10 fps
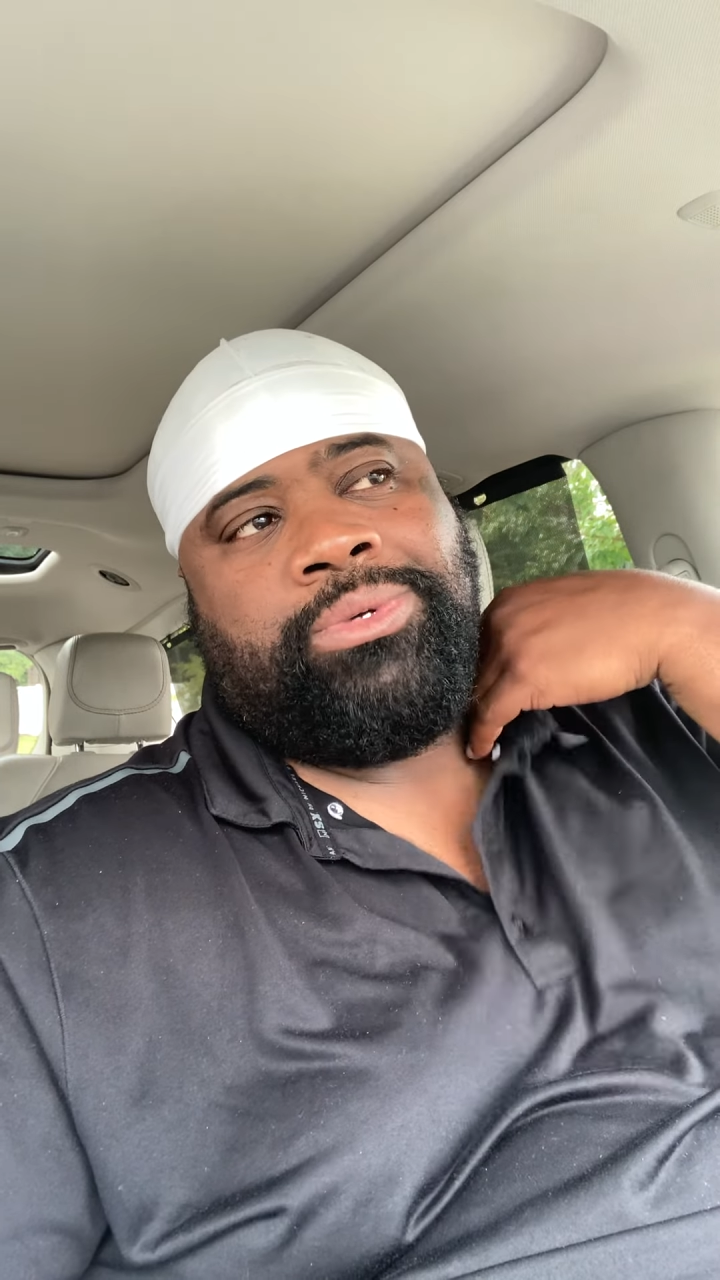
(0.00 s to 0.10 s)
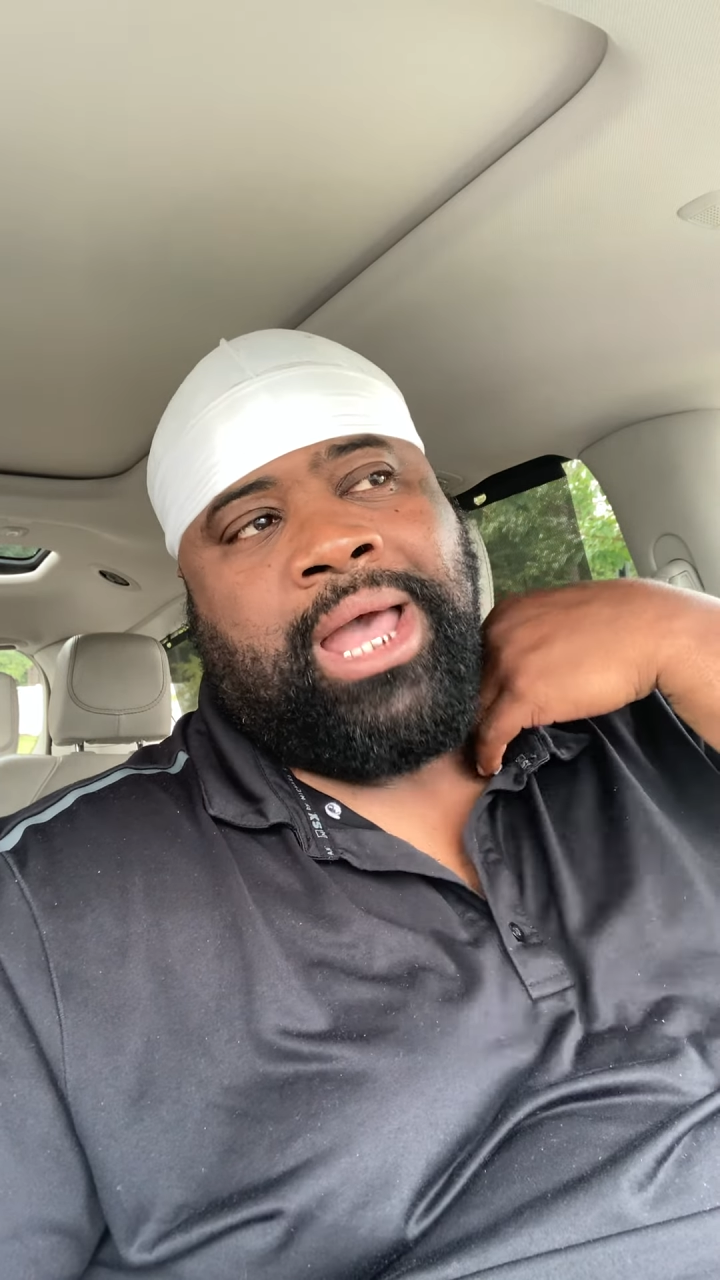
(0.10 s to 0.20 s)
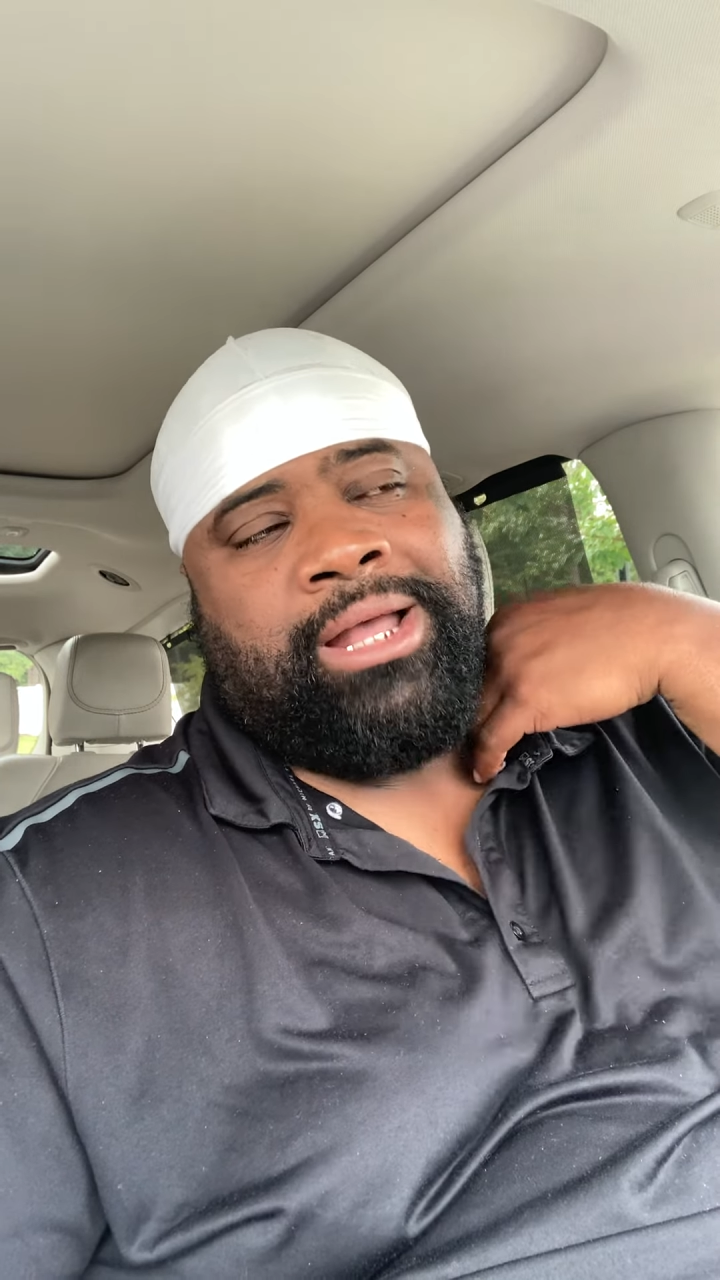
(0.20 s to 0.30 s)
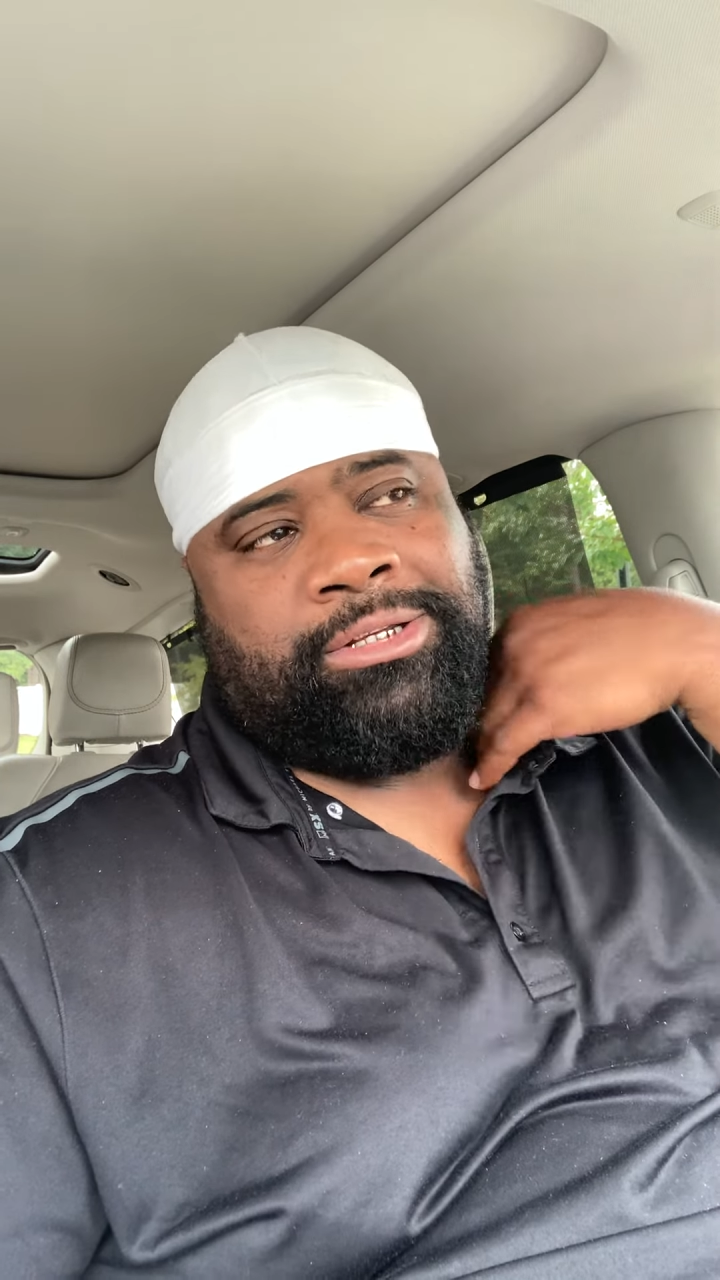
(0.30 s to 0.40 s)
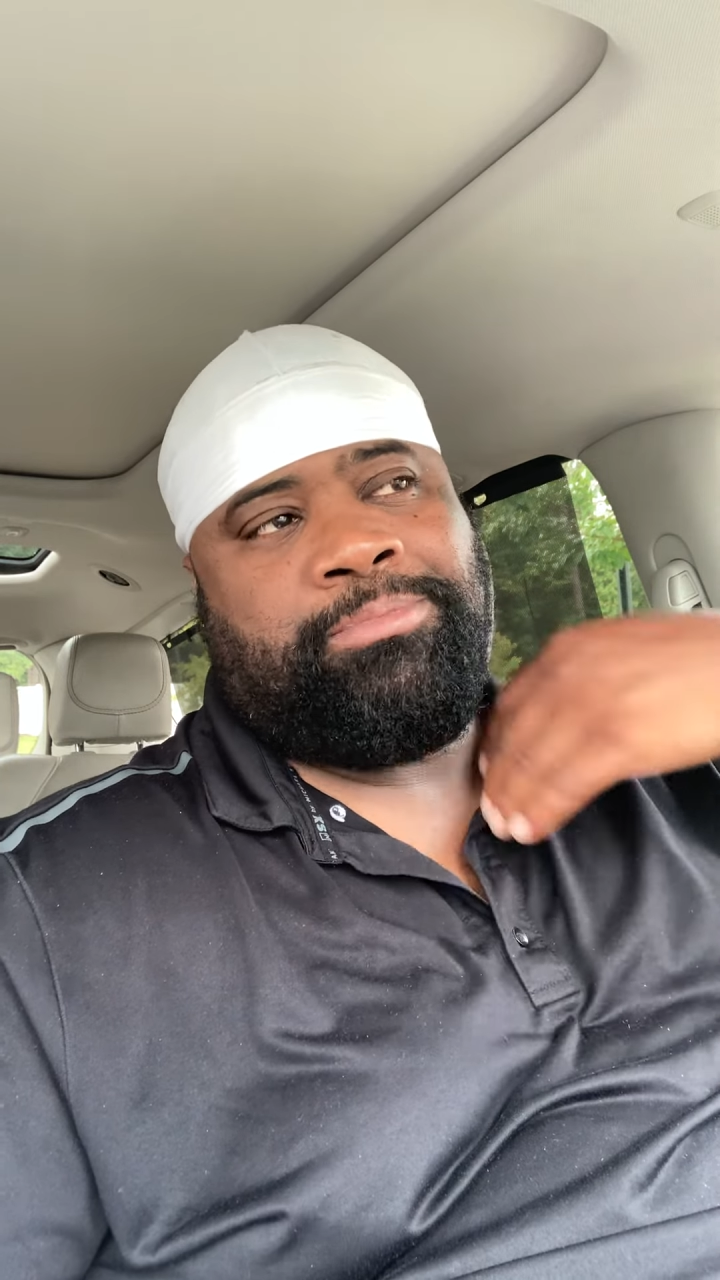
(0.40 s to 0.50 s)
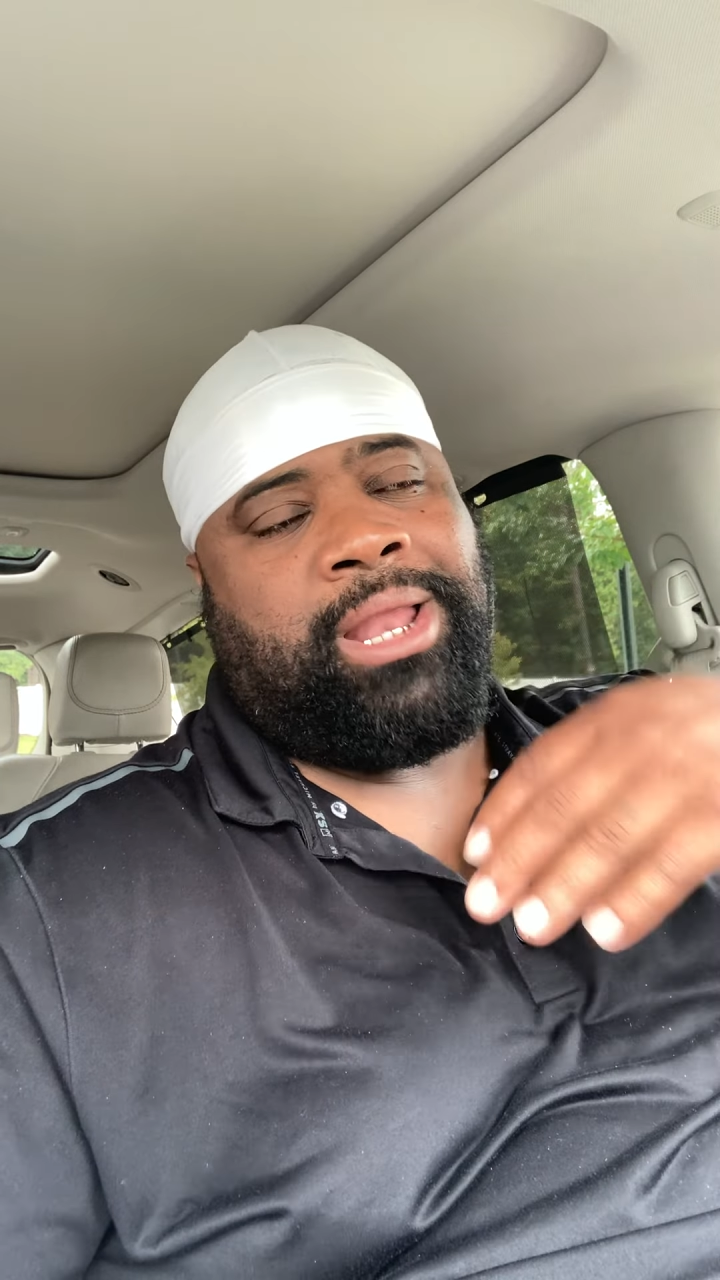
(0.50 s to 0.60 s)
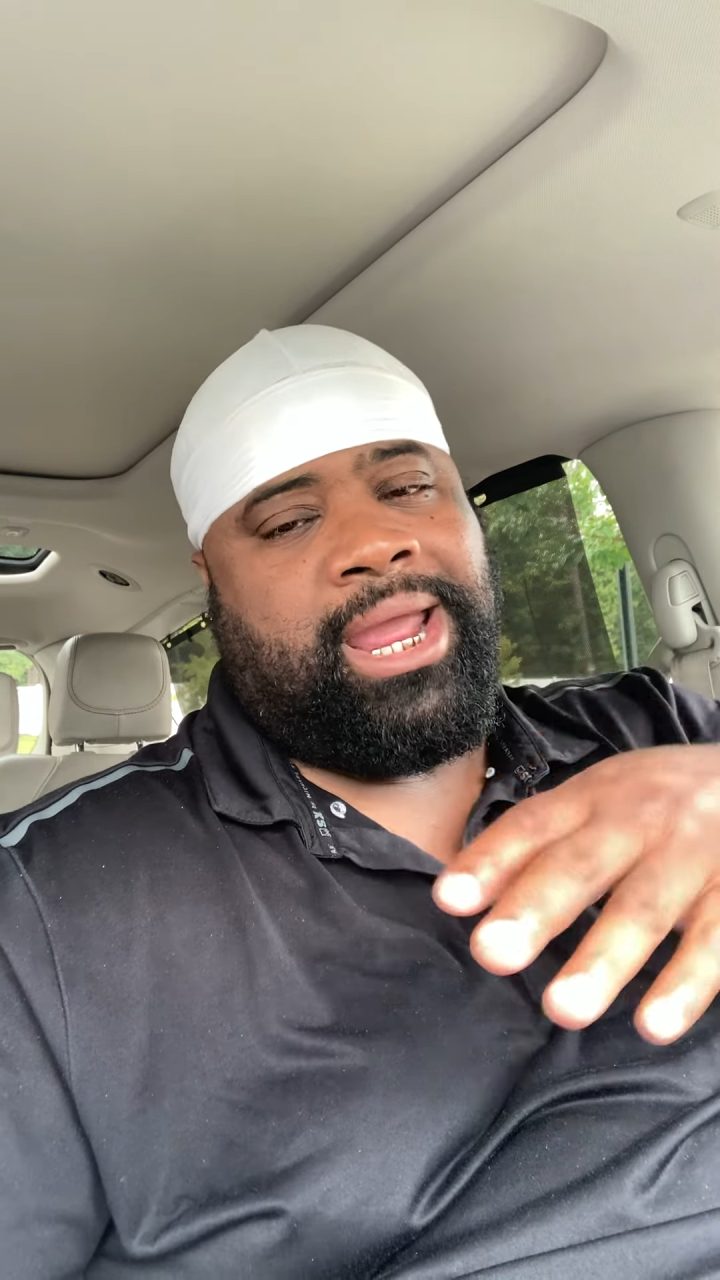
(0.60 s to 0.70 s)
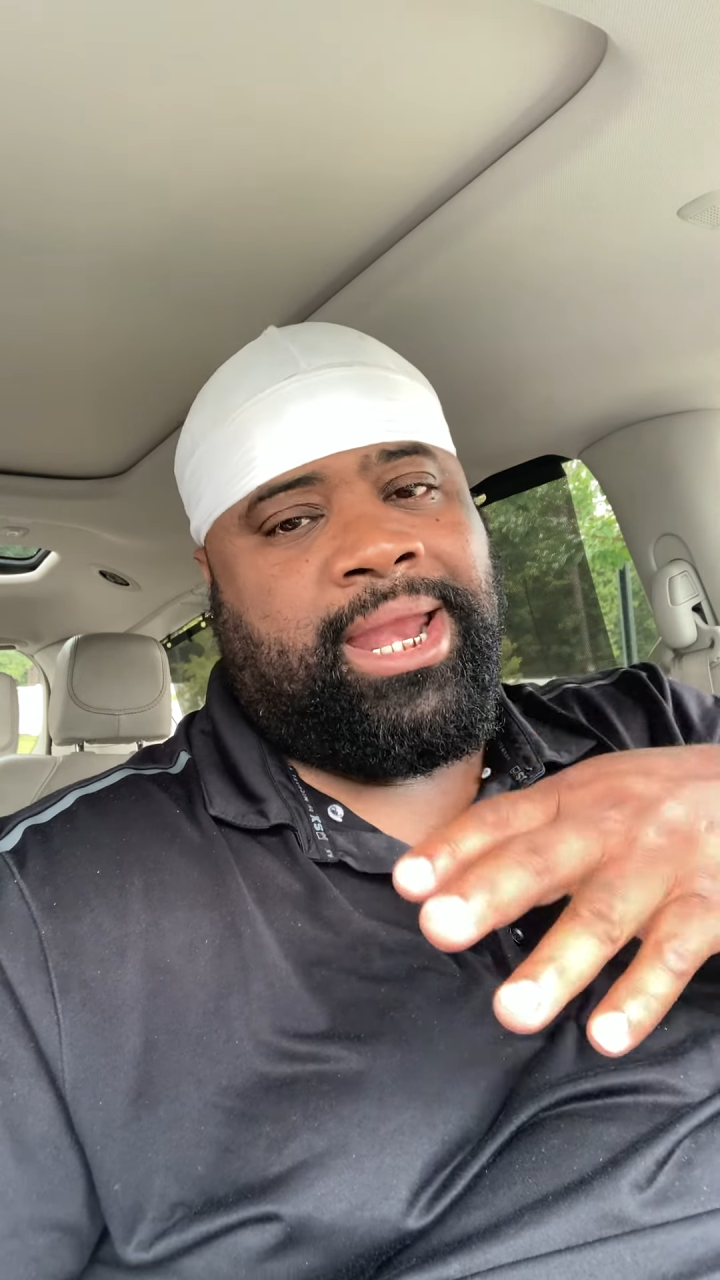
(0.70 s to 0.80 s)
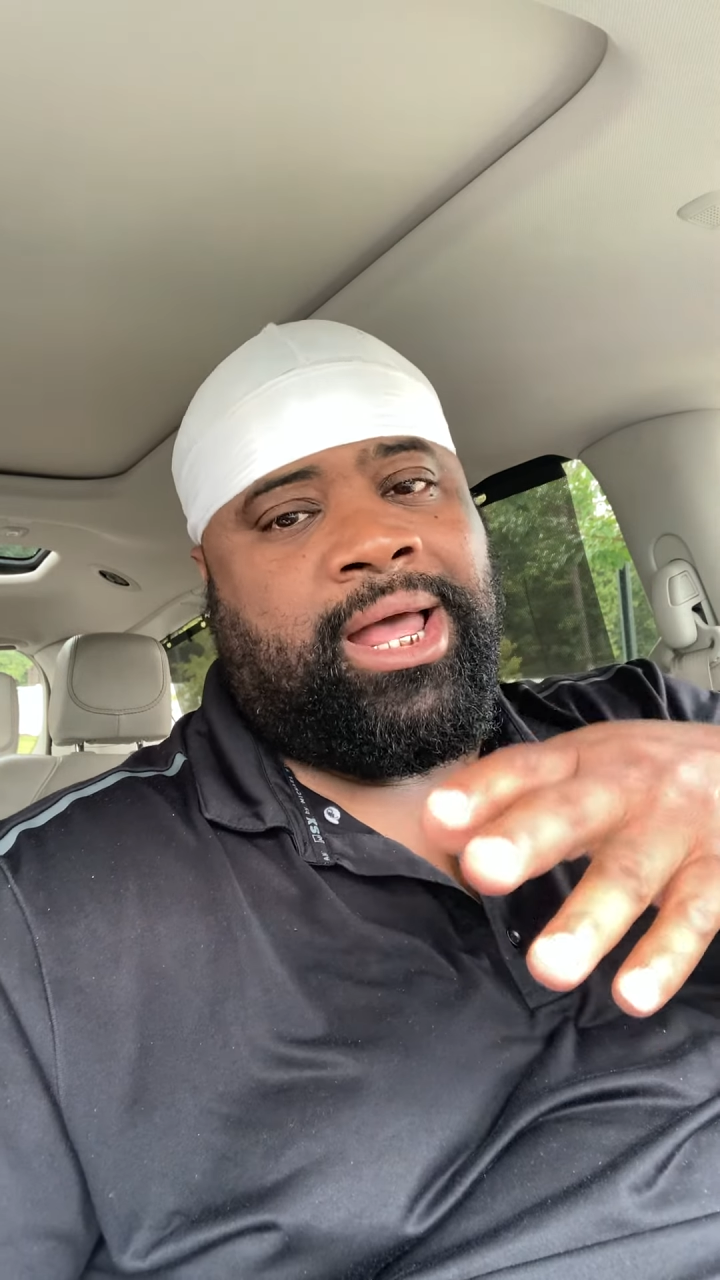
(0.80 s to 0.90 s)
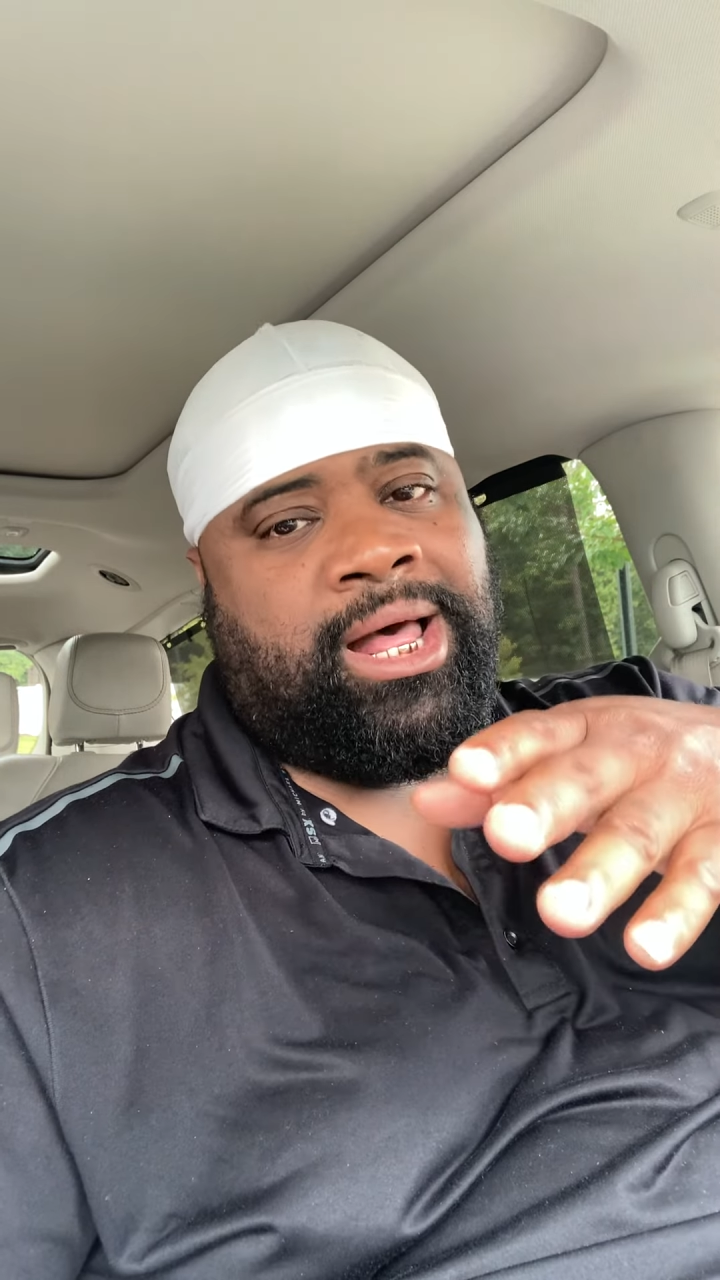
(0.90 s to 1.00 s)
I explain